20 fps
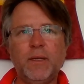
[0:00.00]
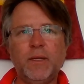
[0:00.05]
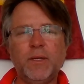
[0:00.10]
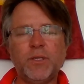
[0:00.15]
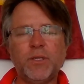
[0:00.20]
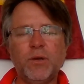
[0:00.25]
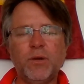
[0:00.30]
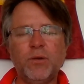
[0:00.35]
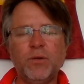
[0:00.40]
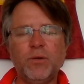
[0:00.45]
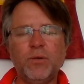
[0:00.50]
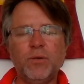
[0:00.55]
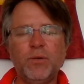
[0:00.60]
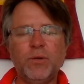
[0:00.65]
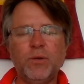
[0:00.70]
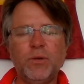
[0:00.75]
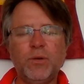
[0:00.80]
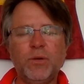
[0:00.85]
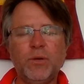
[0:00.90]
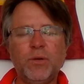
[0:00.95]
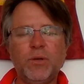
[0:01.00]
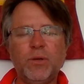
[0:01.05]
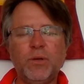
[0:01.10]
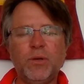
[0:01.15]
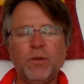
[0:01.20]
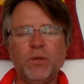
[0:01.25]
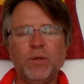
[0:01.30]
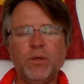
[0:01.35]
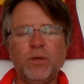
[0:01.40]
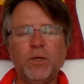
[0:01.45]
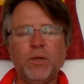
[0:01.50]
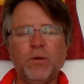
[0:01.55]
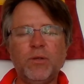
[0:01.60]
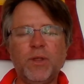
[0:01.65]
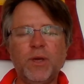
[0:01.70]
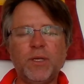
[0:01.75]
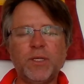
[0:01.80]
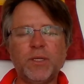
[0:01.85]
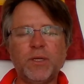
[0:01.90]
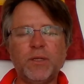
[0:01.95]
So, you know,
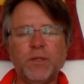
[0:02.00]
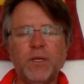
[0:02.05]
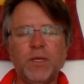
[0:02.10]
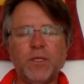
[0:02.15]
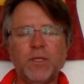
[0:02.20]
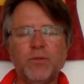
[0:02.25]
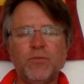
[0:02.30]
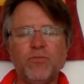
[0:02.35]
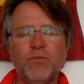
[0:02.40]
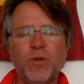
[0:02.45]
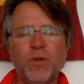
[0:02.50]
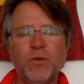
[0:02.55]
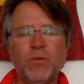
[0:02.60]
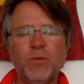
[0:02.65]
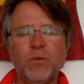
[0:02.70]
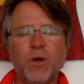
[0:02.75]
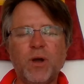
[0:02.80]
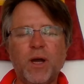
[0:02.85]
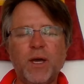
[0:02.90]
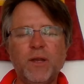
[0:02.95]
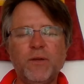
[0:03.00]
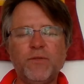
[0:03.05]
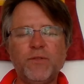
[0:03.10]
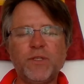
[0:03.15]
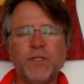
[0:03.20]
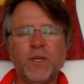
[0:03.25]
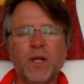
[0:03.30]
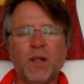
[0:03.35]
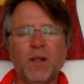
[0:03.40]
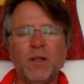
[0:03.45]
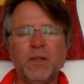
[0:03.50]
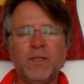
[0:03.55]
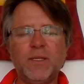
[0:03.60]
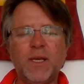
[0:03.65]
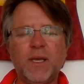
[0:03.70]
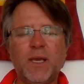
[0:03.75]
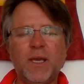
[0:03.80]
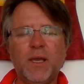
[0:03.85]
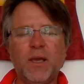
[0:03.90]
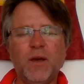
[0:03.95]
there's a, there's a real kind of
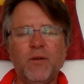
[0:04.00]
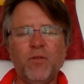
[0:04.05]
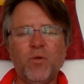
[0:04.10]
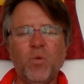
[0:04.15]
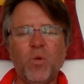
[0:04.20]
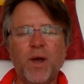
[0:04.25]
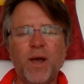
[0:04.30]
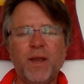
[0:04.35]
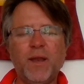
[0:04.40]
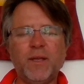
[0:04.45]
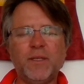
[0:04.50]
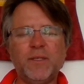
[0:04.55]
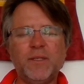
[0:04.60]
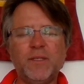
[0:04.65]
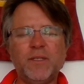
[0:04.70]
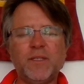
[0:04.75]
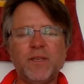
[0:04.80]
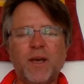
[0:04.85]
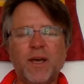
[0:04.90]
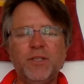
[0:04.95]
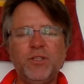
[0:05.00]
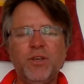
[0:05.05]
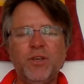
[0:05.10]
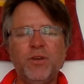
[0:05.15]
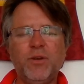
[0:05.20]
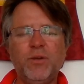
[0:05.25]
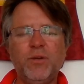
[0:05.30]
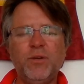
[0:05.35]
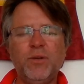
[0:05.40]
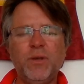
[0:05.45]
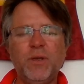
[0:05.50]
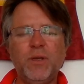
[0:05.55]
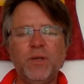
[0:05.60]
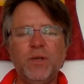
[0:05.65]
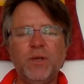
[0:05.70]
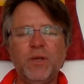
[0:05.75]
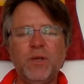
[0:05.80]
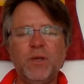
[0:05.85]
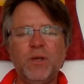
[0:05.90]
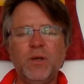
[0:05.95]
subtlety of awareness inside you
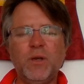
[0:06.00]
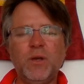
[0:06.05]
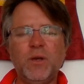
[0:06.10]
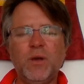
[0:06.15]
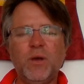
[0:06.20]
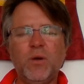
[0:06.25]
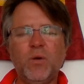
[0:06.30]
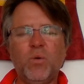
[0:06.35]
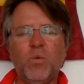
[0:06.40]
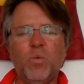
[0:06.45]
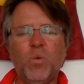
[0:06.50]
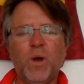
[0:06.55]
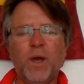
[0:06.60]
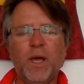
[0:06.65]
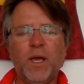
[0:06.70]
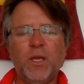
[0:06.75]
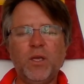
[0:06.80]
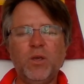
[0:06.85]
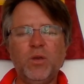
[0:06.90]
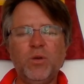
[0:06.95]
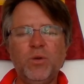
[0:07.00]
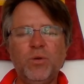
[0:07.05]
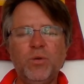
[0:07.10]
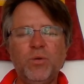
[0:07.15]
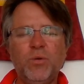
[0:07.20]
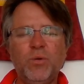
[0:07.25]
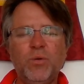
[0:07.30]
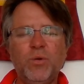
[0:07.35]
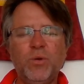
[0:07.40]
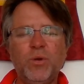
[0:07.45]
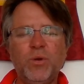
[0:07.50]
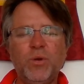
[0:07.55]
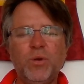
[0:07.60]
where you